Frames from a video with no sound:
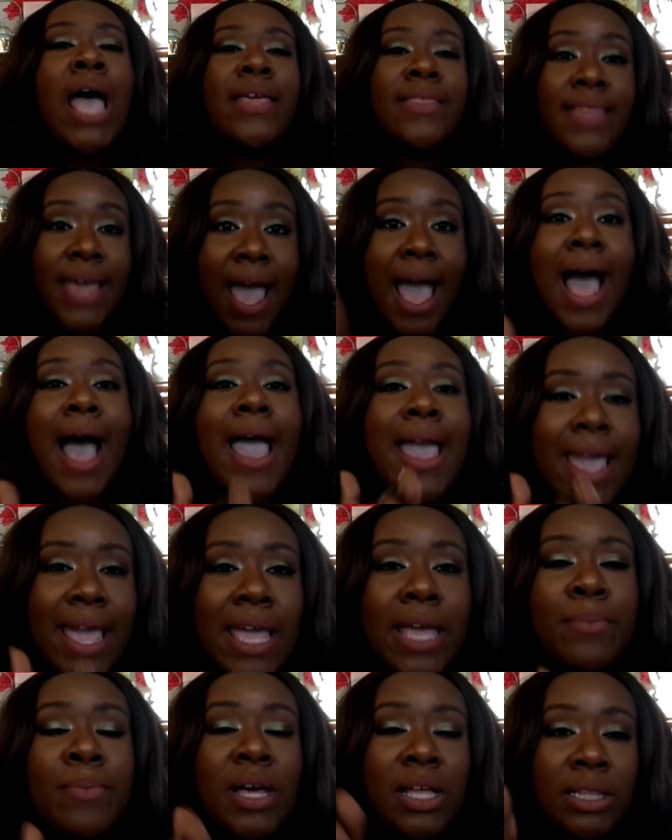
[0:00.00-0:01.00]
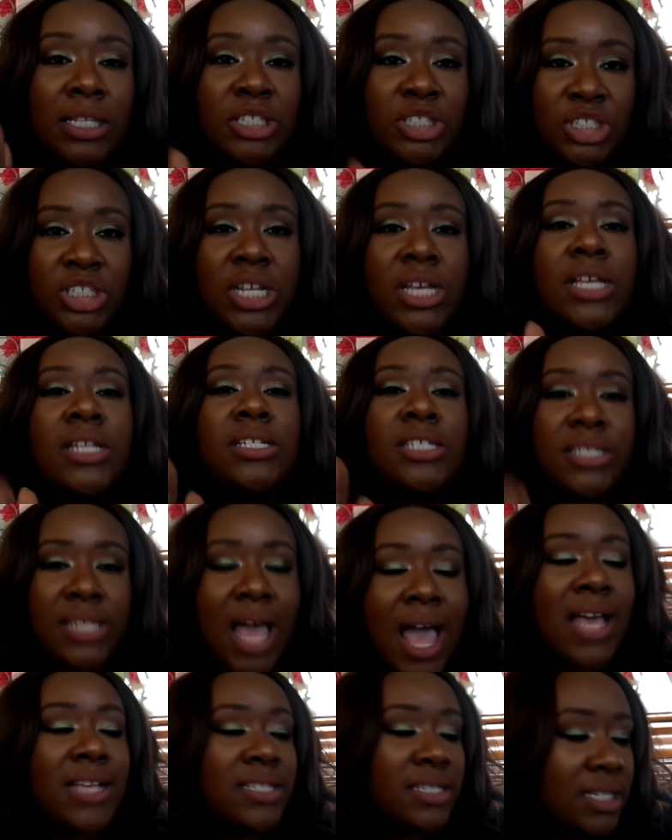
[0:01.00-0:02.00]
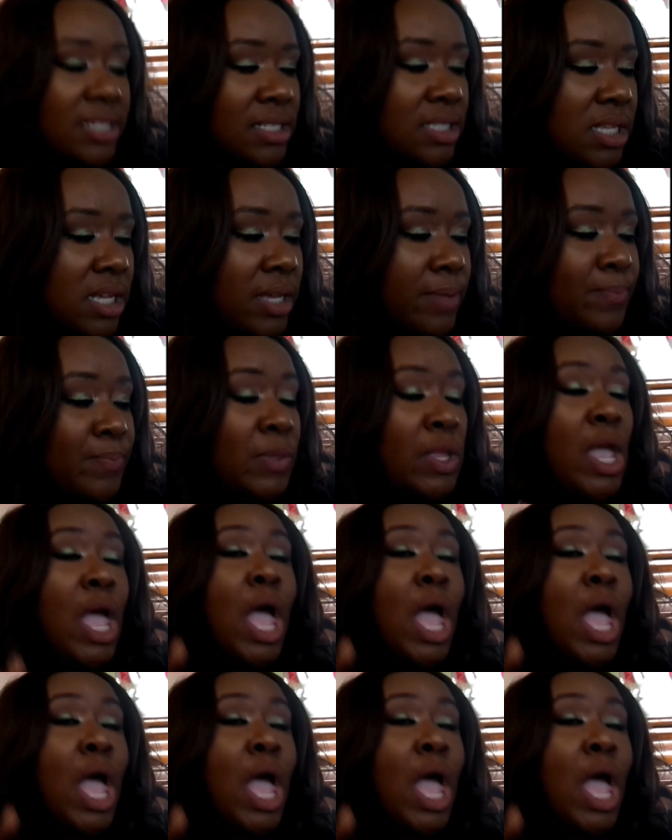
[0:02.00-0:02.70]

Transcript: that I am a legit size 16.